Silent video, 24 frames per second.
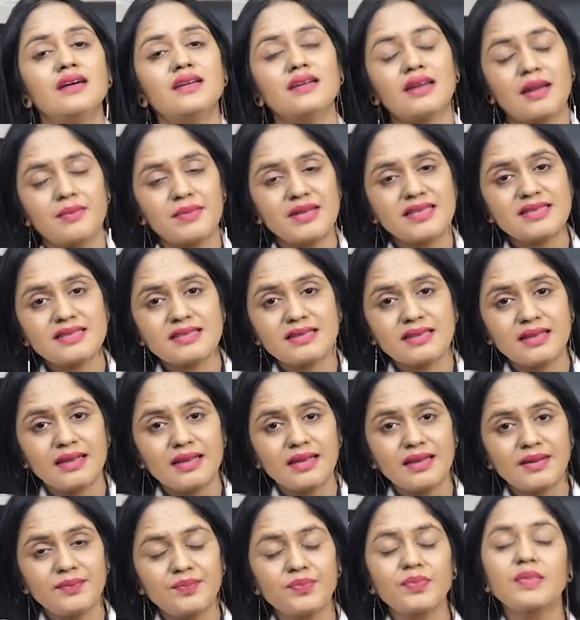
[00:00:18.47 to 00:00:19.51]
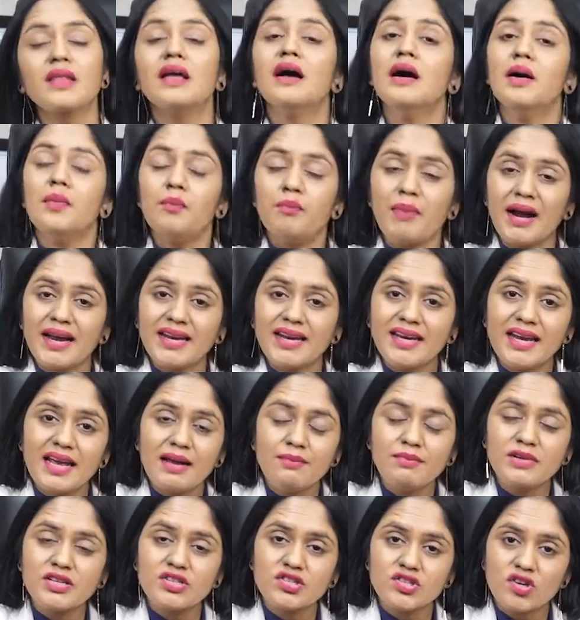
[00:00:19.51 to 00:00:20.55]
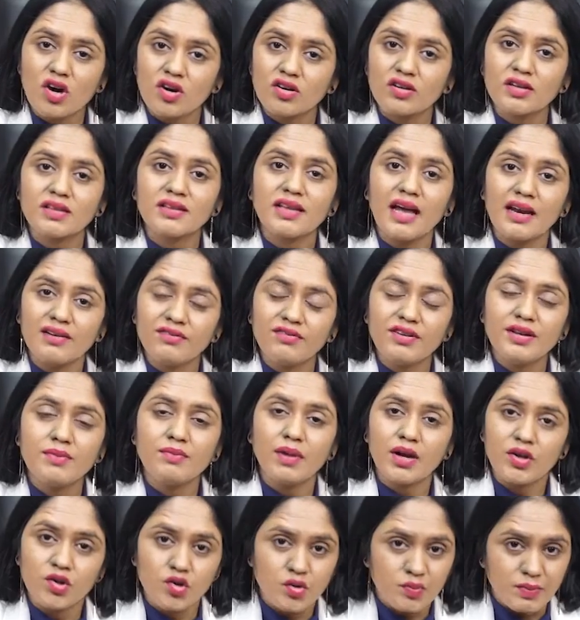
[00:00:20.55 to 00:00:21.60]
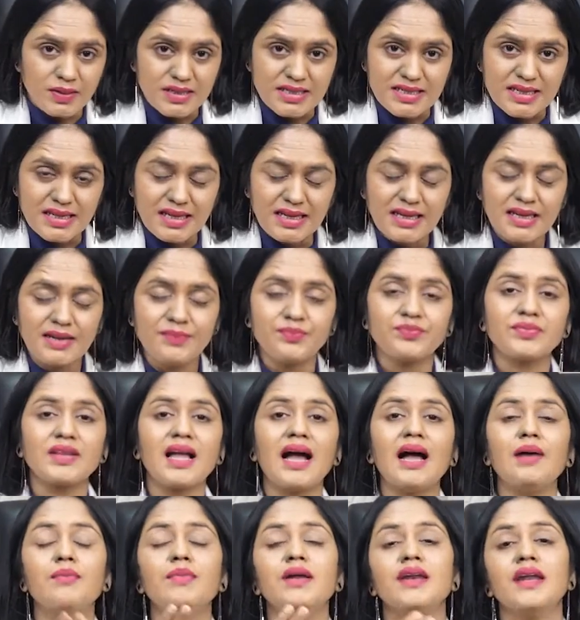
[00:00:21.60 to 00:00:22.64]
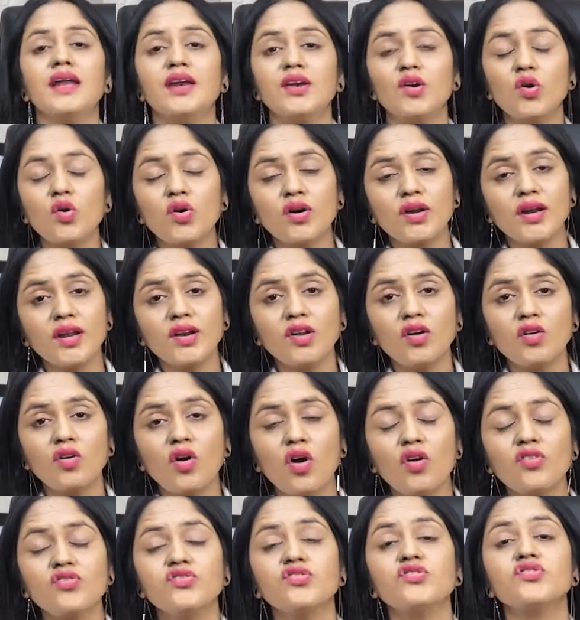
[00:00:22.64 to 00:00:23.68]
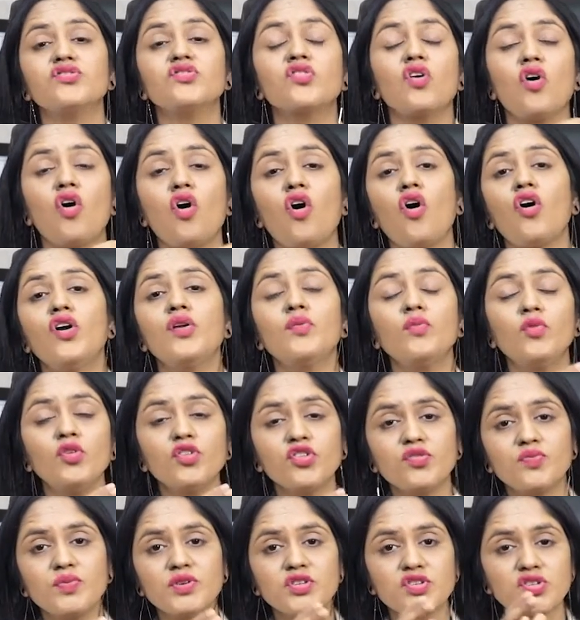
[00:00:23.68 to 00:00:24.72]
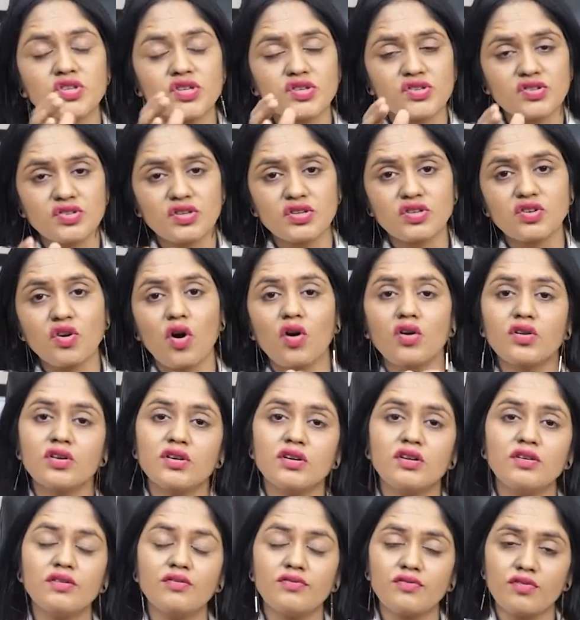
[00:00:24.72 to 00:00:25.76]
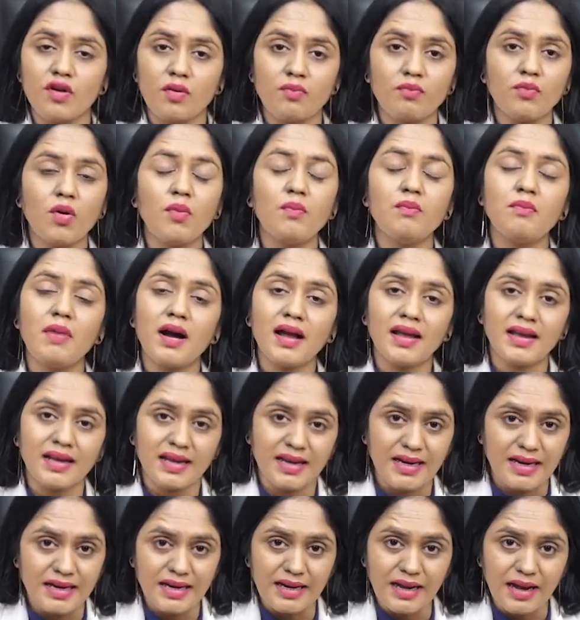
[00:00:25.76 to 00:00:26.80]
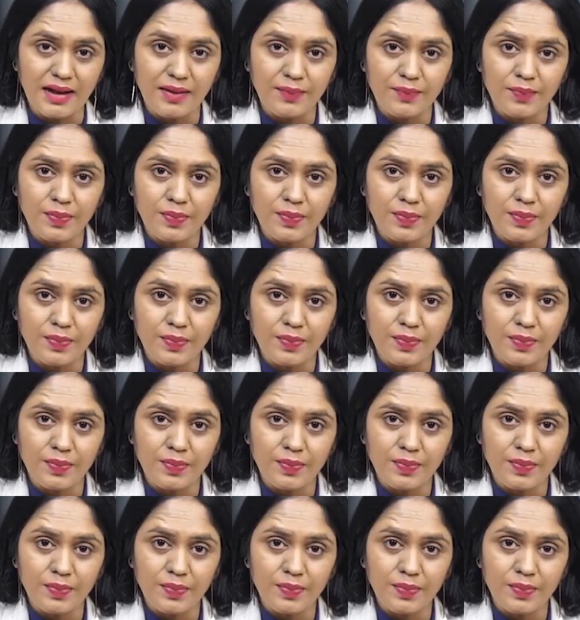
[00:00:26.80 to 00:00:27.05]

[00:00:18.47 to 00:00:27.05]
Namaste. My name is Dr. Tanvi Mayur Patel. I'm an endocrinologist, hormone specialist, a doctor from Mumbai, India.